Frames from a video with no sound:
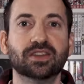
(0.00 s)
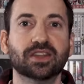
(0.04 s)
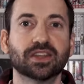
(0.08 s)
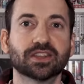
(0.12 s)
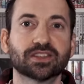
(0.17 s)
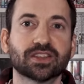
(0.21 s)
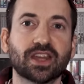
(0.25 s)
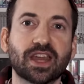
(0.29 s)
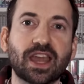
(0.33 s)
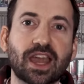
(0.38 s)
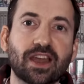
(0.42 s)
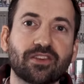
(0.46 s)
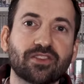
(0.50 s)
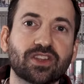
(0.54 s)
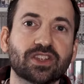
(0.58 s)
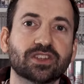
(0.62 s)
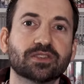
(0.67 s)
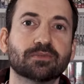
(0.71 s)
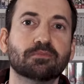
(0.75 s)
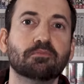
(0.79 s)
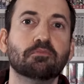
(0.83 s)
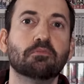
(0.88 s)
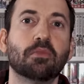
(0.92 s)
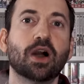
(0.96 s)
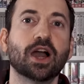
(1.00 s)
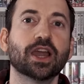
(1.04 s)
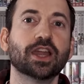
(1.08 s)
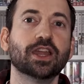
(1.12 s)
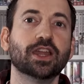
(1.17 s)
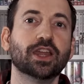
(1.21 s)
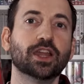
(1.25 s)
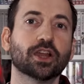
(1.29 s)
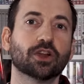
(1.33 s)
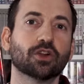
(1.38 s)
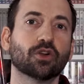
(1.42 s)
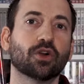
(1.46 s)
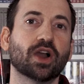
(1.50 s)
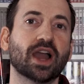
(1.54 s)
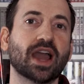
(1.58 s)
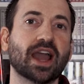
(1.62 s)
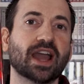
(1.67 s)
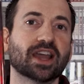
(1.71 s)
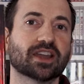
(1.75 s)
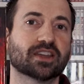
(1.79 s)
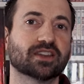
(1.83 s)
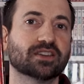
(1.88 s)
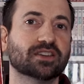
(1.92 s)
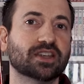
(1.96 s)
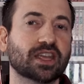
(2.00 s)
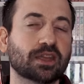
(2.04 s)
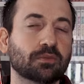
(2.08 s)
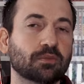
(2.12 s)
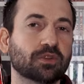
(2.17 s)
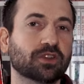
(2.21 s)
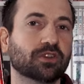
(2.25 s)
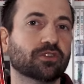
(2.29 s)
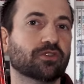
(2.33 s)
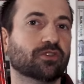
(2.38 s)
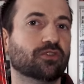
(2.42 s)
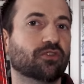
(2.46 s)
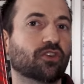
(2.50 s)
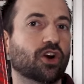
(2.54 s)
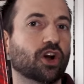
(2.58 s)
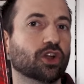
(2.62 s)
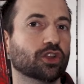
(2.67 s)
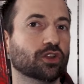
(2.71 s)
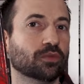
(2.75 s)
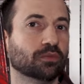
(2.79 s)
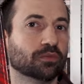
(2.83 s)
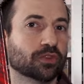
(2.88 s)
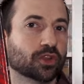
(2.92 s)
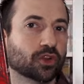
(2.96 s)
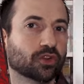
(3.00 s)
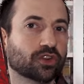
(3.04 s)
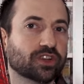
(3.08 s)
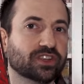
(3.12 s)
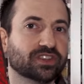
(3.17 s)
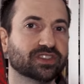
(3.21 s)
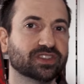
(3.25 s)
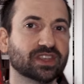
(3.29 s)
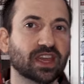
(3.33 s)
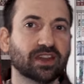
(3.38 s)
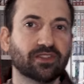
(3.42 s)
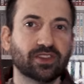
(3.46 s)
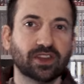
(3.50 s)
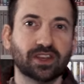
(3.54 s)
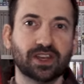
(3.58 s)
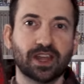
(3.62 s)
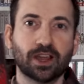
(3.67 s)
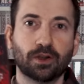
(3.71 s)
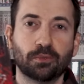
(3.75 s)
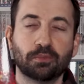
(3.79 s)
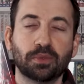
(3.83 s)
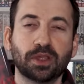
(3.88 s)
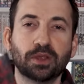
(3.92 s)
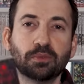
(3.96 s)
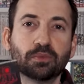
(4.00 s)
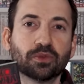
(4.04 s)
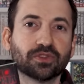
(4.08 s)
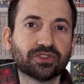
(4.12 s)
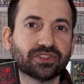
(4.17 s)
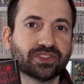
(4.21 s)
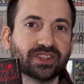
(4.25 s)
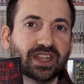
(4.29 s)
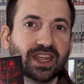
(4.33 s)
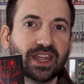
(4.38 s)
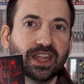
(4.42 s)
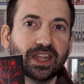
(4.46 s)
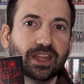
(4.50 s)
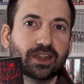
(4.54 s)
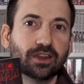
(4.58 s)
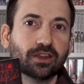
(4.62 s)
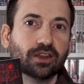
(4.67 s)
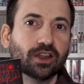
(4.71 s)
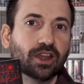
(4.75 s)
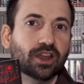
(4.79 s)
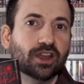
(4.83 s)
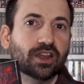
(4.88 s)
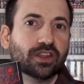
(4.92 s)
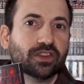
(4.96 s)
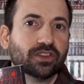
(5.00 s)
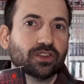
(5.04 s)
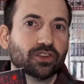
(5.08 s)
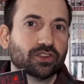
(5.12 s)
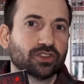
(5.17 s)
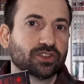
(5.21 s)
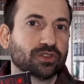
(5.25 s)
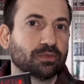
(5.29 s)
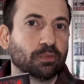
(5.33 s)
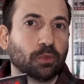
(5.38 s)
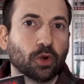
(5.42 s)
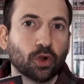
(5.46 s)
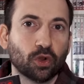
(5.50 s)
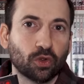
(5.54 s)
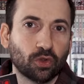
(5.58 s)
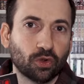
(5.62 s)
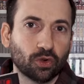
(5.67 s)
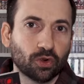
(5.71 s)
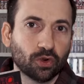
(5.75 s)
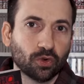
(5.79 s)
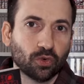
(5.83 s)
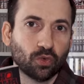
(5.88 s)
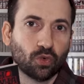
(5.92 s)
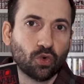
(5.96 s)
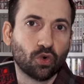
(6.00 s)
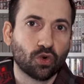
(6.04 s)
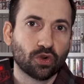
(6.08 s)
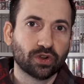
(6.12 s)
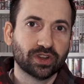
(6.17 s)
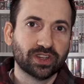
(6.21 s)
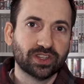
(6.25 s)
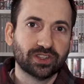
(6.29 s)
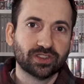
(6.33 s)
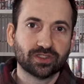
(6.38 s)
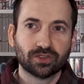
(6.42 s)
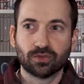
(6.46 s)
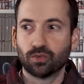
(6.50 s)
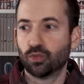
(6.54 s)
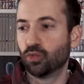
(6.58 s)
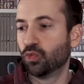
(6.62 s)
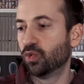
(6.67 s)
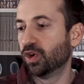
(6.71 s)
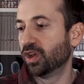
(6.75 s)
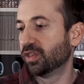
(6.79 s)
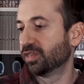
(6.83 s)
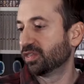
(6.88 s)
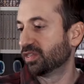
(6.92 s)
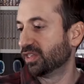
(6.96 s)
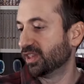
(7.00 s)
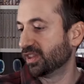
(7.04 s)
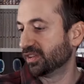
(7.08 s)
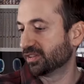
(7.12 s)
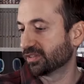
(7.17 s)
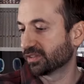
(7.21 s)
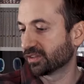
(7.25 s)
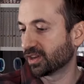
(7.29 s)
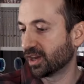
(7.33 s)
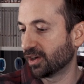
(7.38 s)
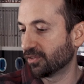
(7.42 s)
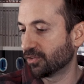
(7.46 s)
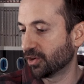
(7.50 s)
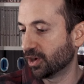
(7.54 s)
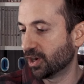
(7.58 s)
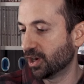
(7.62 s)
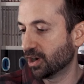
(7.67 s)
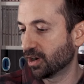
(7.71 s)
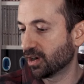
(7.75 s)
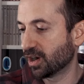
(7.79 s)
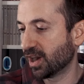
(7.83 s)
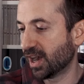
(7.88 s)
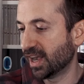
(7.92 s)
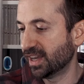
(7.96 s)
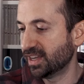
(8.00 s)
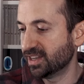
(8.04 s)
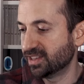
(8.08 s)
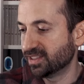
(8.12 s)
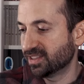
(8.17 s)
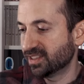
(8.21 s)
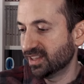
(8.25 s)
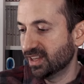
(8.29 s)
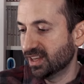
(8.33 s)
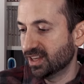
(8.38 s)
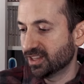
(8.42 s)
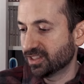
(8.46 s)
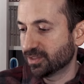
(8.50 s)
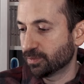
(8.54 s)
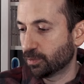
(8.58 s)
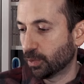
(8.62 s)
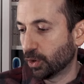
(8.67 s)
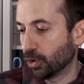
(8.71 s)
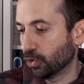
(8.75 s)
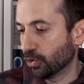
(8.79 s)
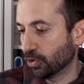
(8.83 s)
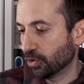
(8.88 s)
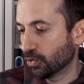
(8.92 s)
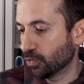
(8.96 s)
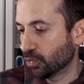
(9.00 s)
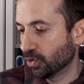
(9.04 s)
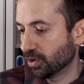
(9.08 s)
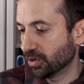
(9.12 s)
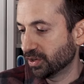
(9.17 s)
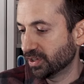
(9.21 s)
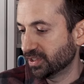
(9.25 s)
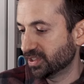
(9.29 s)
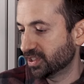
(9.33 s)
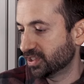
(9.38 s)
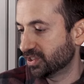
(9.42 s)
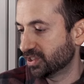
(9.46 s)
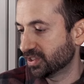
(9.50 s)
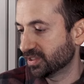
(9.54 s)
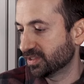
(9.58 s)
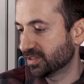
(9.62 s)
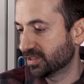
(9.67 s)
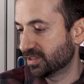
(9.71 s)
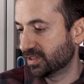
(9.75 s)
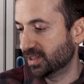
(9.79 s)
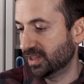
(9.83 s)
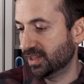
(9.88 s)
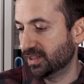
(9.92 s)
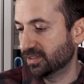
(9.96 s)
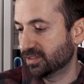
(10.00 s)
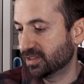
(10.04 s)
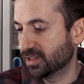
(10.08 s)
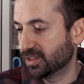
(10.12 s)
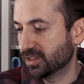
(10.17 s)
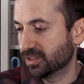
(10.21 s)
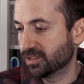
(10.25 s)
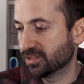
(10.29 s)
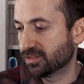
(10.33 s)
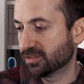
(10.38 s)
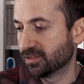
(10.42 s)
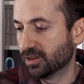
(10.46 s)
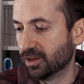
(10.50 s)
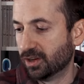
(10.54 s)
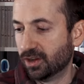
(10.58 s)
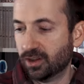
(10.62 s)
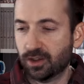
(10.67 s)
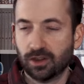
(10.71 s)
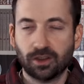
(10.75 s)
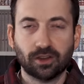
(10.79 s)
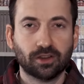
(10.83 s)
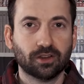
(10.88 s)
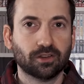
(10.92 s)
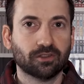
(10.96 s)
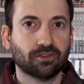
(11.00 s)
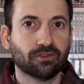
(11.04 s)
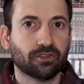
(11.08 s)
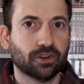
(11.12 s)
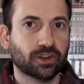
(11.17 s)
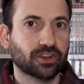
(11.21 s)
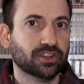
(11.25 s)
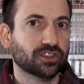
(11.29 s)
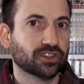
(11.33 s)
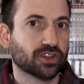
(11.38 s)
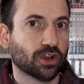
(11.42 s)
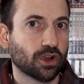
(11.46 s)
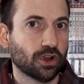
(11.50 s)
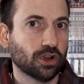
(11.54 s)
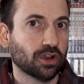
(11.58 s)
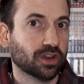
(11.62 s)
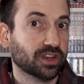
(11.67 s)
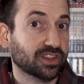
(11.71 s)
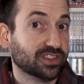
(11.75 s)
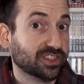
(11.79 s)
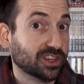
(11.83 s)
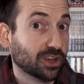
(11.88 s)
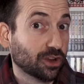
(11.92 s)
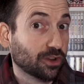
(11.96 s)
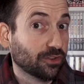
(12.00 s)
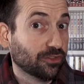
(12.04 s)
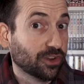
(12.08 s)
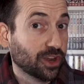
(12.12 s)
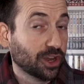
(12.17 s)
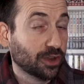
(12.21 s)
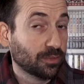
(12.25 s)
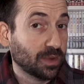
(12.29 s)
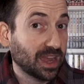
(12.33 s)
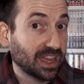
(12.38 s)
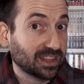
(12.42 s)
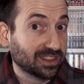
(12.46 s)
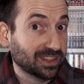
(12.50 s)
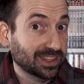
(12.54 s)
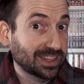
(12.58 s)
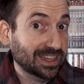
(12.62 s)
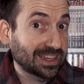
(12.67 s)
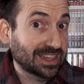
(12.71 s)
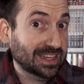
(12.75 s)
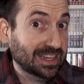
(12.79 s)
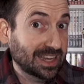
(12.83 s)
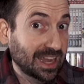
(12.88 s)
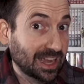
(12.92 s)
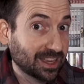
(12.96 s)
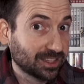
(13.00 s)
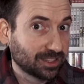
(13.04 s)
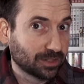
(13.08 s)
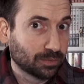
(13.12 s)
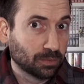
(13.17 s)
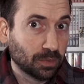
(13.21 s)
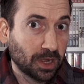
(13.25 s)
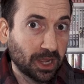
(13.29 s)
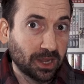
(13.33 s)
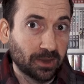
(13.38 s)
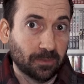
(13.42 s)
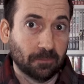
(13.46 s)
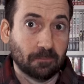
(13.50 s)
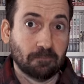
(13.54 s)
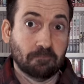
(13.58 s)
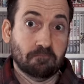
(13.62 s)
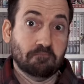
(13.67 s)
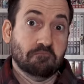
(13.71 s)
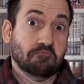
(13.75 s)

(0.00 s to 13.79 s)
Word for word: Next I have is My Hero Academia Volume 37. Now people say there's spoiler warnings with this cover here. I didn't see it as spoiler warnings. It just sees his friend is hurt. Is he hurt very badly? Yes, but